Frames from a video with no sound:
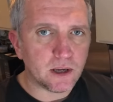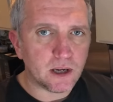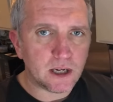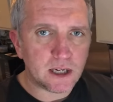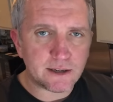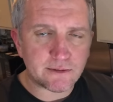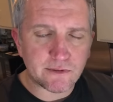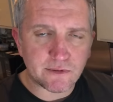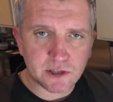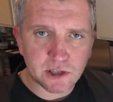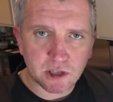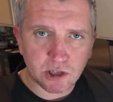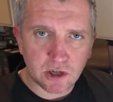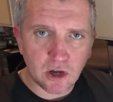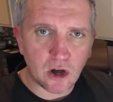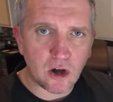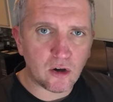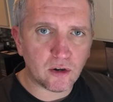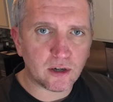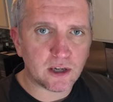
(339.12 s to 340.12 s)
either as a
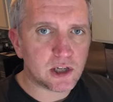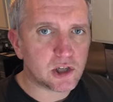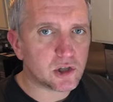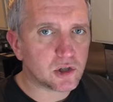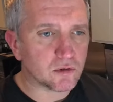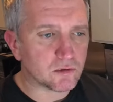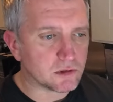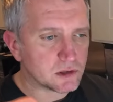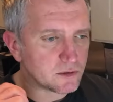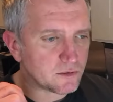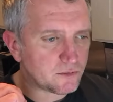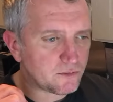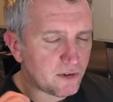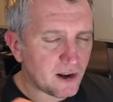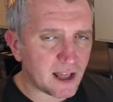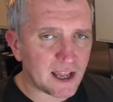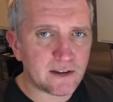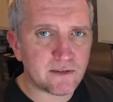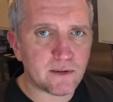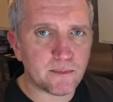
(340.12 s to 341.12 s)
garnish or as a
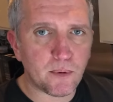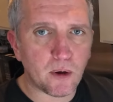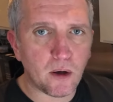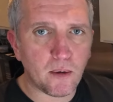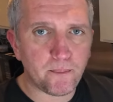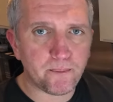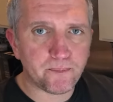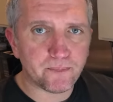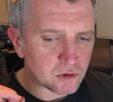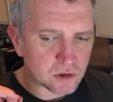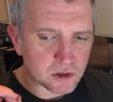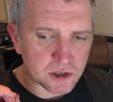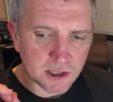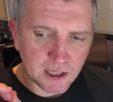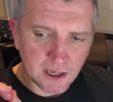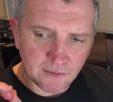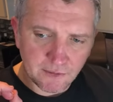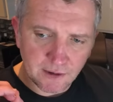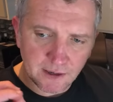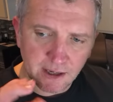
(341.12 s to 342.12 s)
flavour bomb, just to
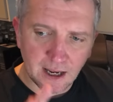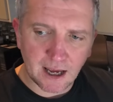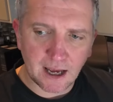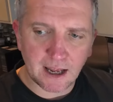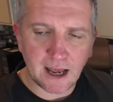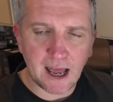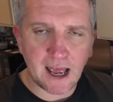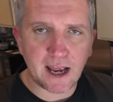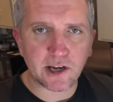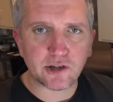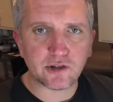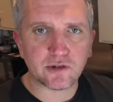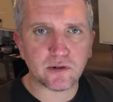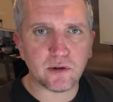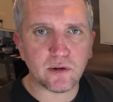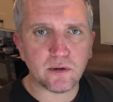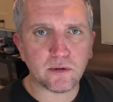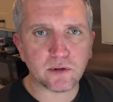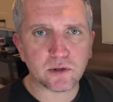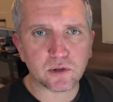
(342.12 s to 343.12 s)
give it that
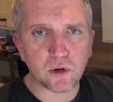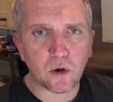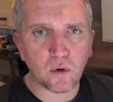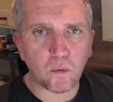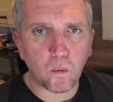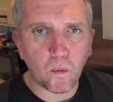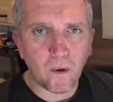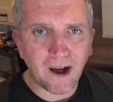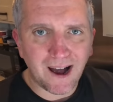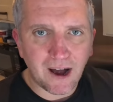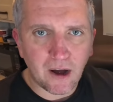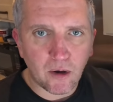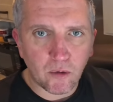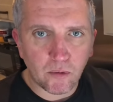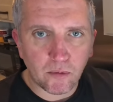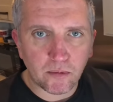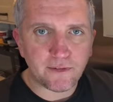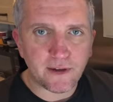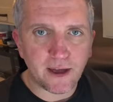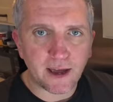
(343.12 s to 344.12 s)
extra sort of wow
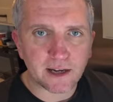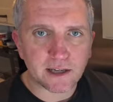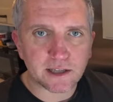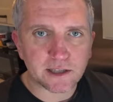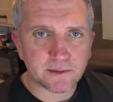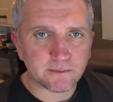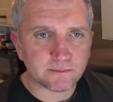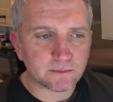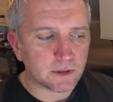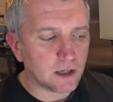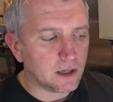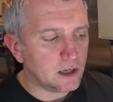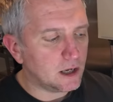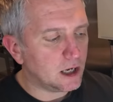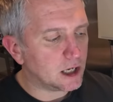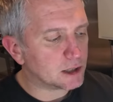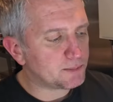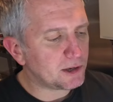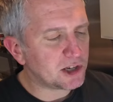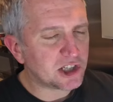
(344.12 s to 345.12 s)
effect.
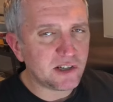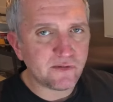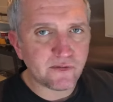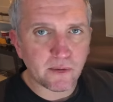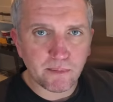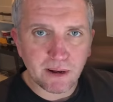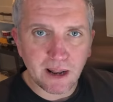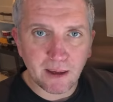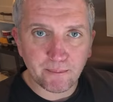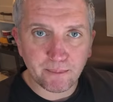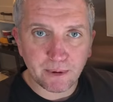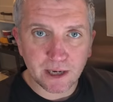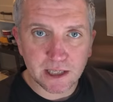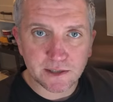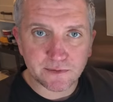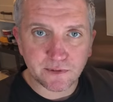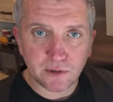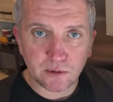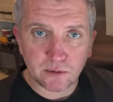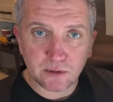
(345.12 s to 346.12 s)
Especially for
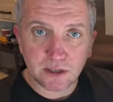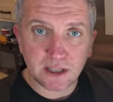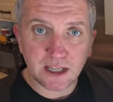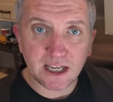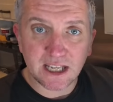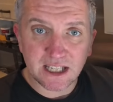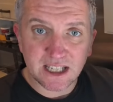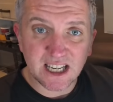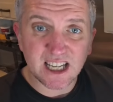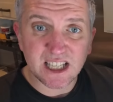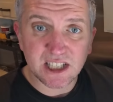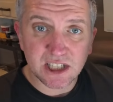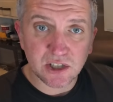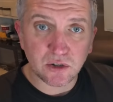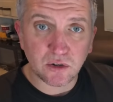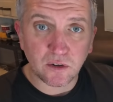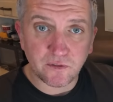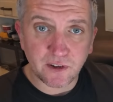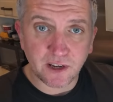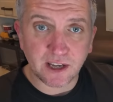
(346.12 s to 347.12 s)
plant-based food, this
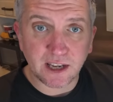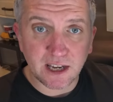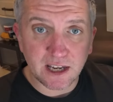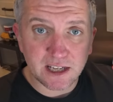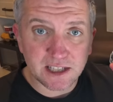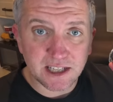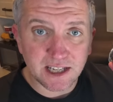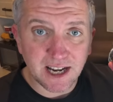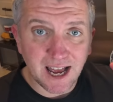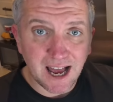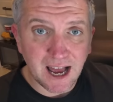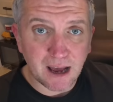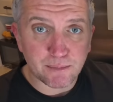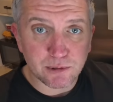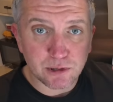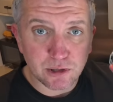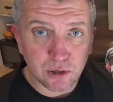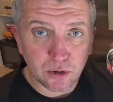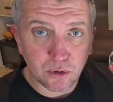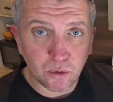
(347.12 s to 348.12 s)
sort of thing is an
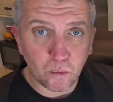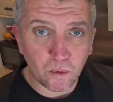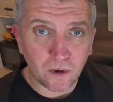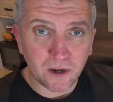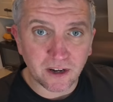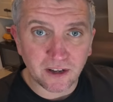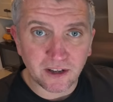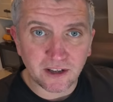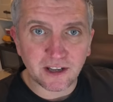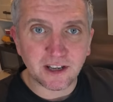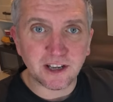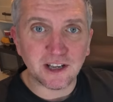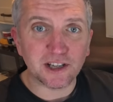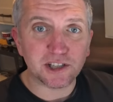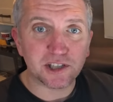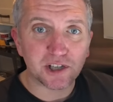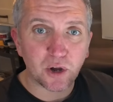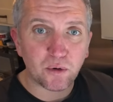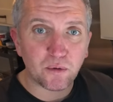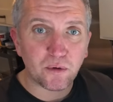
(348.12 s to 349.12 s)
absolute winner.
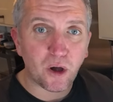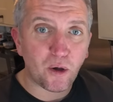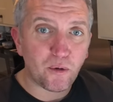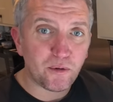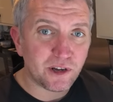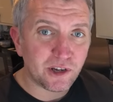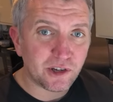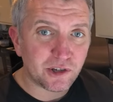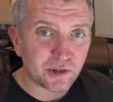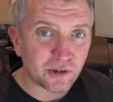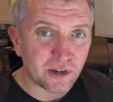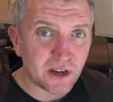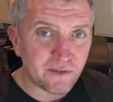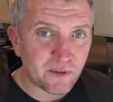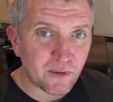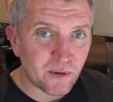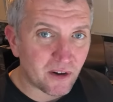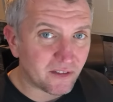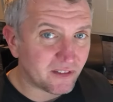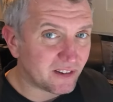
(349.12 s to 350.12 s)
So hope you enjoy,
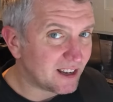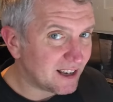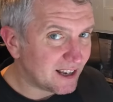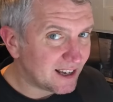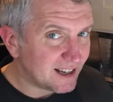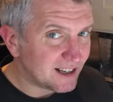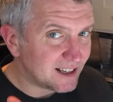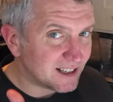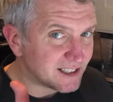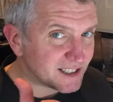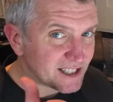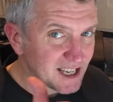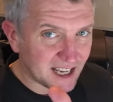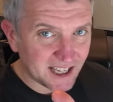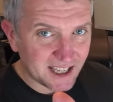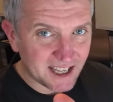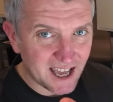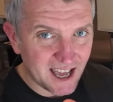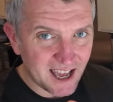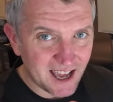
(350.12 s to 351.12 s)
everyone.
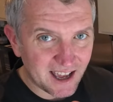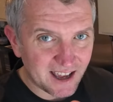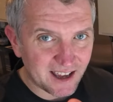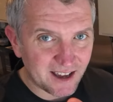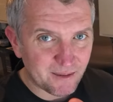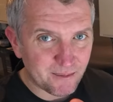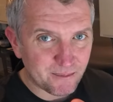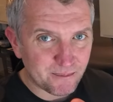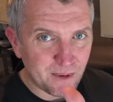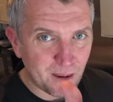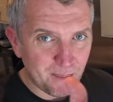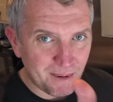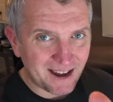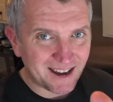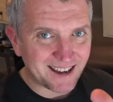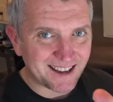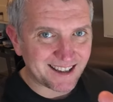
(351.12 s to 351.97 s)
Take care. Bye bye.